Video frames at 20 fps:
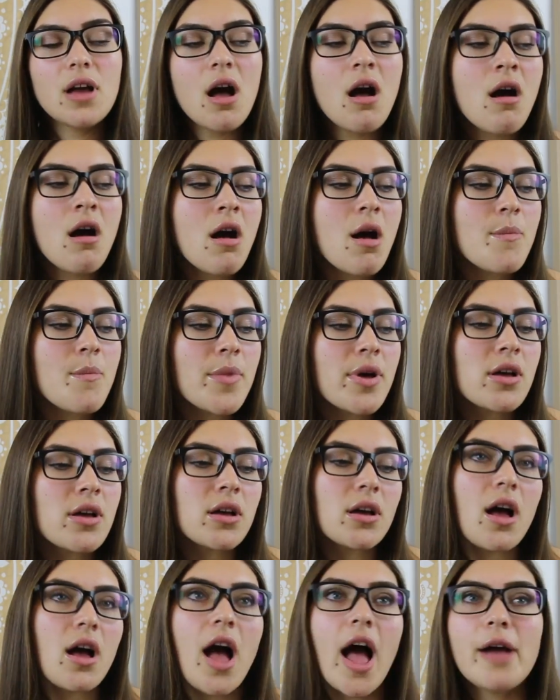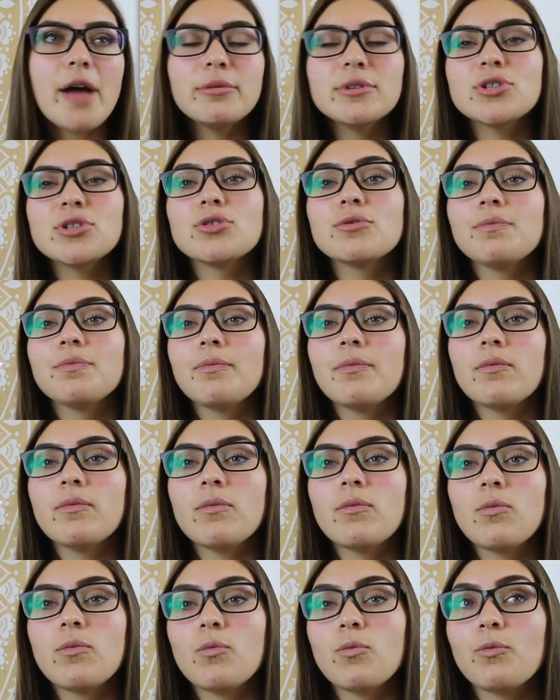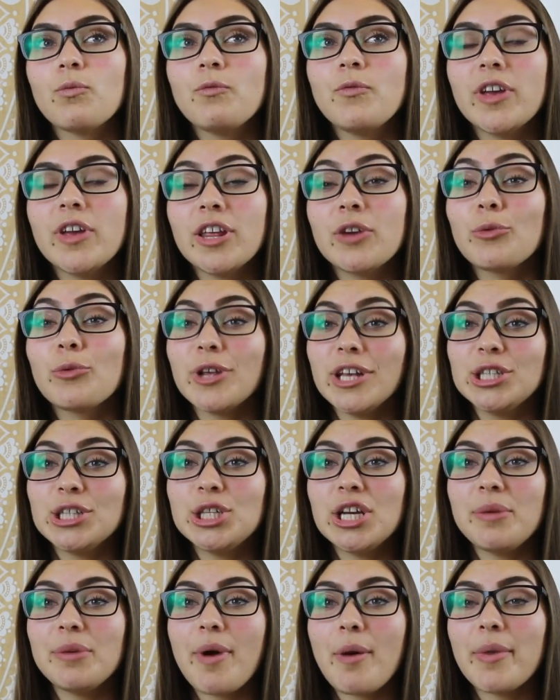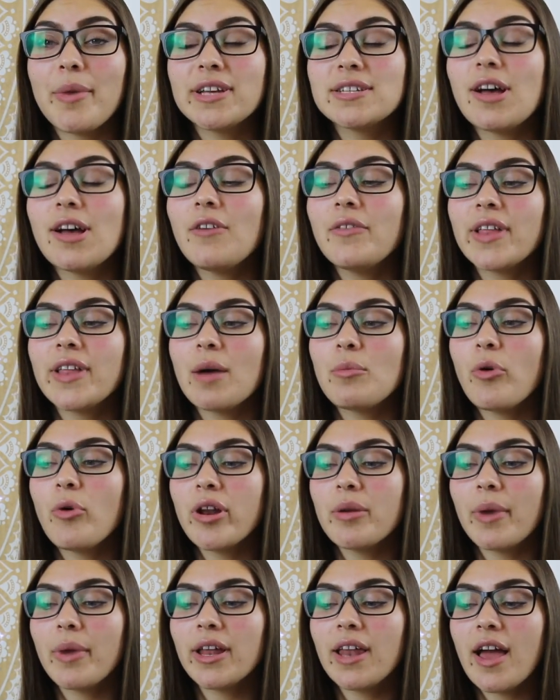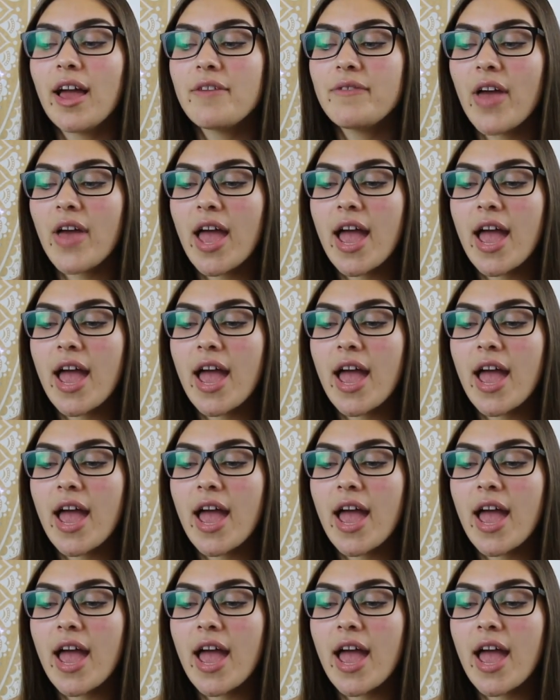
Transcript: Um, I was feeling really shitty about myself at that point in my life.